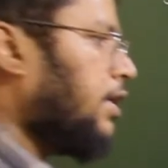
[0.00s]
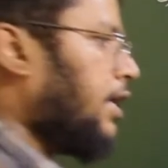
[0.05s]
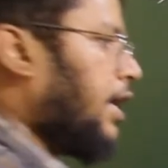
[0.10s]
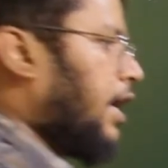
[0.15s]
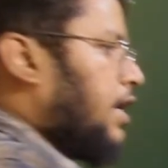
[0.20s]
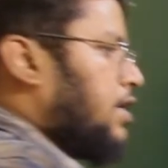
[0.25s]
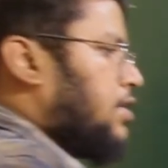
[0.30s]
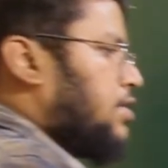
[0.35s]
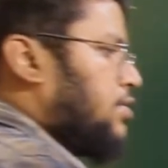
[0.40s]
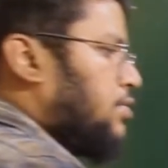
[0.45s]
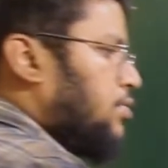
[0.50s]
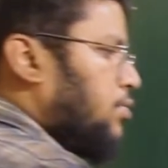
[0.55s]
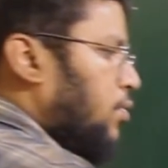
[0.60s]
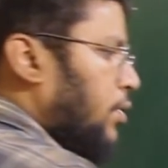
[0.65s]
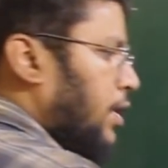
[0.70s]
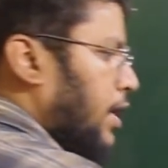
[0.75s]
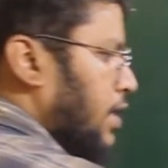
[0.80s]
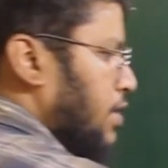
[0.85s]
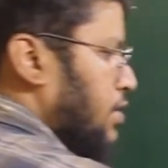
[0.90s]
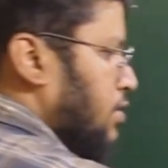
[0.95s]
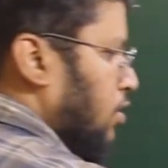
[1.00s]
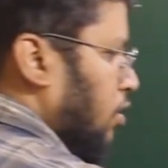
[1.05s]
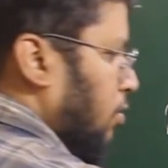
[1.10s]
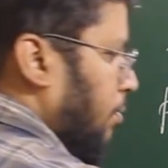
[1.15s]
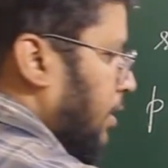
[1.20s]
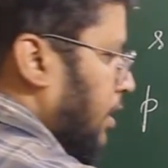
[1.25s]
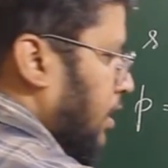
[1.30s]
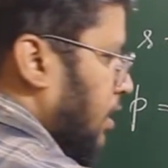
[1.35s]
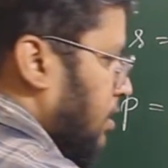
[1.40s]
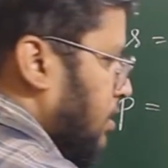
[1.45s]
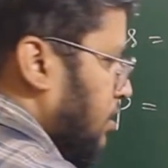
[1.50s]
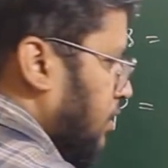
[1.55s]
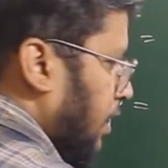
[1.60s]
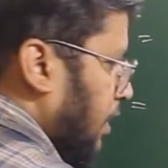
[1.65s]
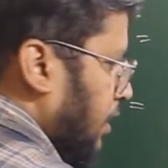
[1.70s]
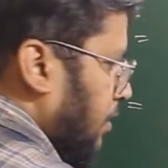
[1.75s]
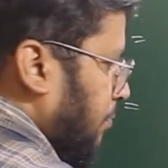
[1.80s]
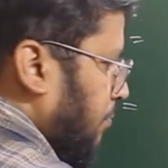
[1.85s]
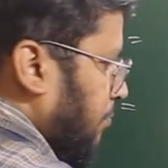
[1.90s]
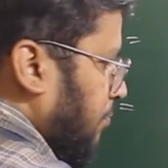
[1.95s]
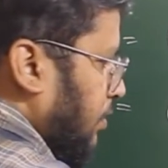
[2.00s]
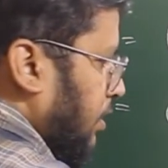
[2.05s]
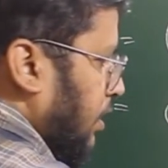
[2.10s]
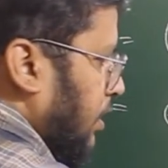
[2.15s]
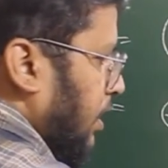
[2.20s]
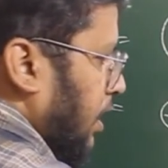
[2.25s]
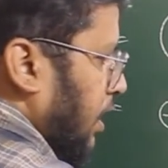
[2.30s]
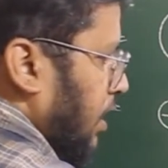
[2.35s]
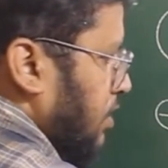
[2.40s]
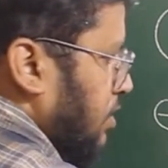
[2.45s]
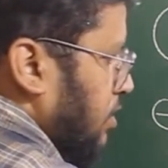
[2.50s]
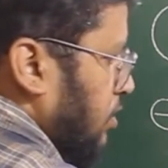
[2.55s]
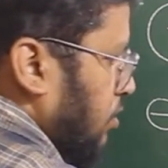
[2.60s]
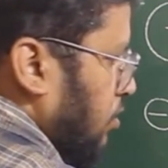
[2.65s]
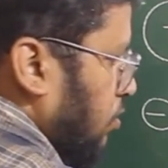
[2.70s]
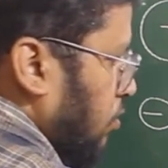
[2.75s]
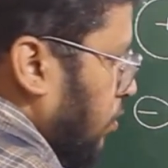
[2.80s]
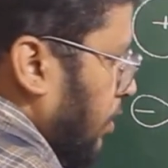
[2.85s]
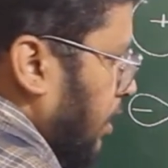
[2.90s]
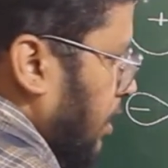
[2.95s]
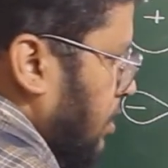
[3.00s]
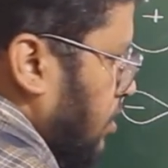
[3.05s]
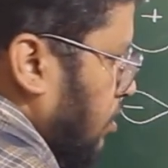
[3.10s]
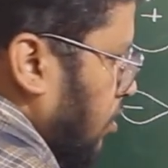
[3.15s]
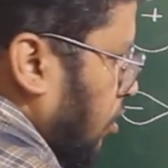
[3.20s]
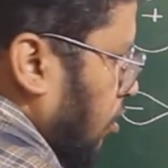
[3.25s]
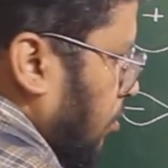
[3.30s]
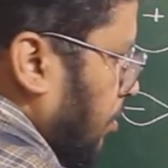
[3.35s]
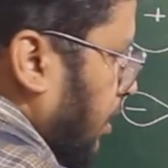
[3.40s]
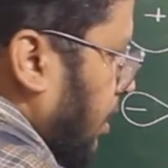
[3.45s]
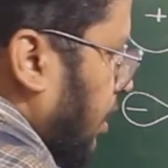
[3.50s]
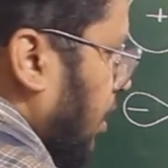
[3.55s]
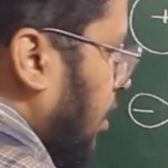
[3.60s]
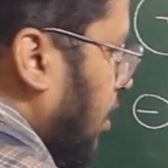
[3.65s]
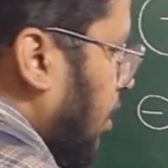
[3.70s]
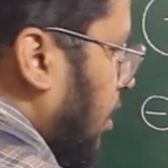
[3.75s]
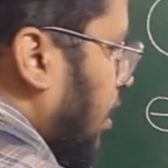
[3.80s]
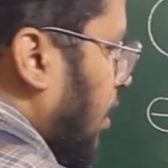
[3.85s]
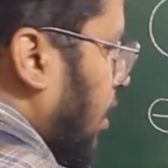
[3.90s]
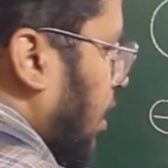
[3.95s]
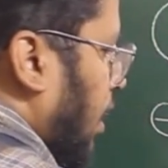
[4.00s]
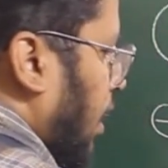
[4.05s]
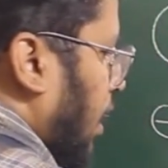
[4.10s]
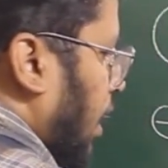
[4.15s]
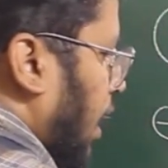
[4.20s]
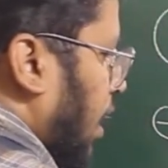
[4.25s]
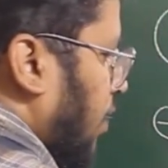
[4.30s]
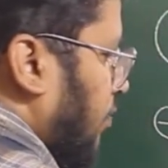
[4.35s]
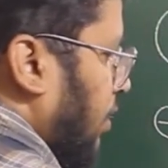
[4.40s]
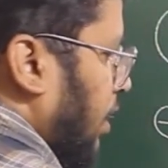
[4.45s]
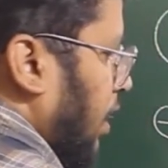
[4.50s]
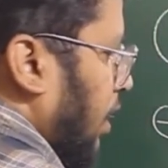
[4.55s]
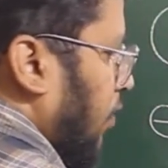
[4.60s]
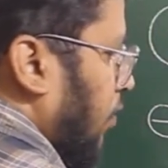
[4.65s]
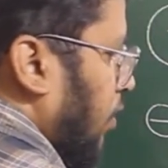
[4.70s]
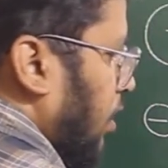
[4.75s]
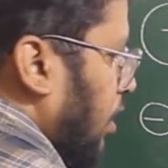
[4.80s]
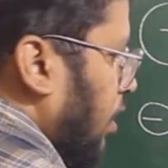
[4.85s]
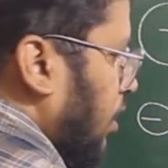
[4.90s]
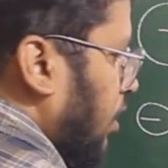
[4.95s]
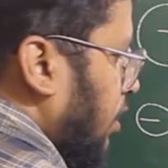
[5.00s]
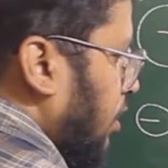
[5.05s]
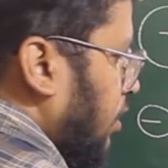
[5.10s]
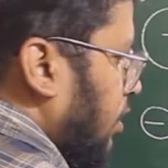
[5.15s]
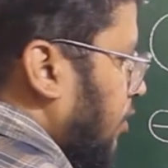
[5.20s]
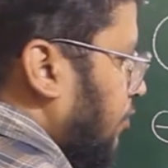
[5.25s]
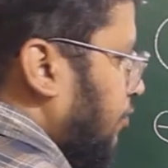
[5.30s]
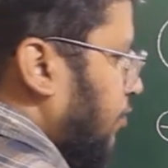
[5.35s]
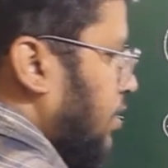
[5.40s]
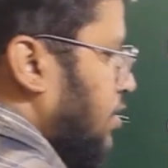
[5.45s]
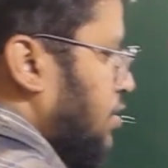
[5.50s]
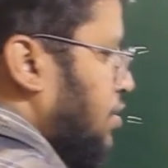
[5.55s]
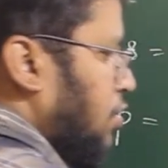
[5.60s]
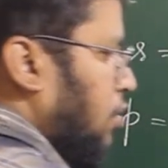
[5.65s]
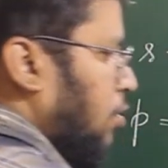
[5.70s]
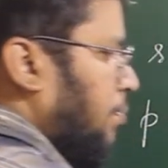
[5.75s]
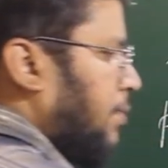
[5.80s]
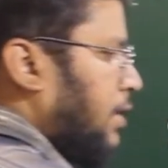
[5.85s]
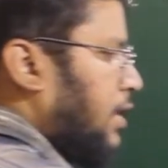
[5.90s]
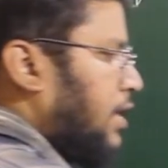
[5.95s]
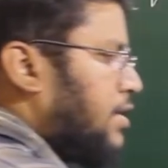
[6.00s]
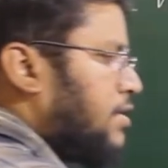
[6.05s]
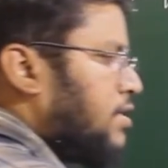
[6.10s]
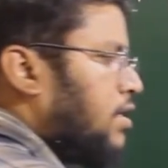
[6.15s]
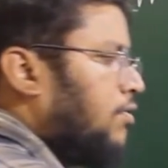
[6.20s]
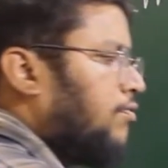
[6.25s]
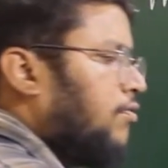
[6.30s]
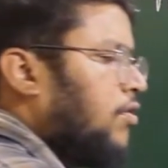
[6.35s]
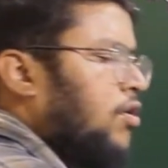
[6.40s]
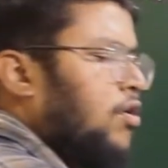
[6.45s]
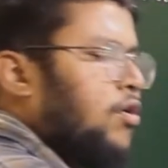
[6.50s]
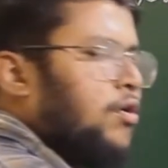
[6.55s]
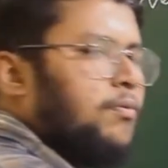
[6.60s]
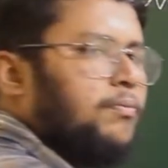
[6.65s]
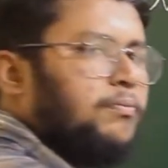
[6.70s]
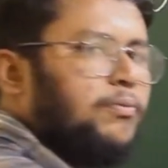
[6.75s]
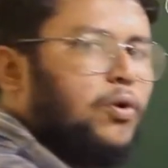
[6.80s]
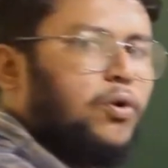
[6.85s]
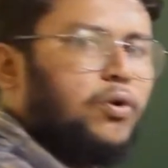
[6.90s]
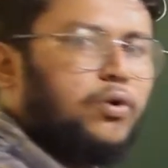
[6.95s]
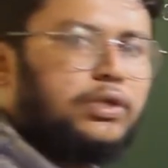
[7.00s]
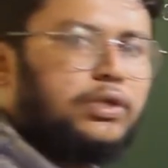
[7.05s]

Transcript: has 2 s orbitals, right? It has 2 s orbital, and we have learned in the first topic itself, more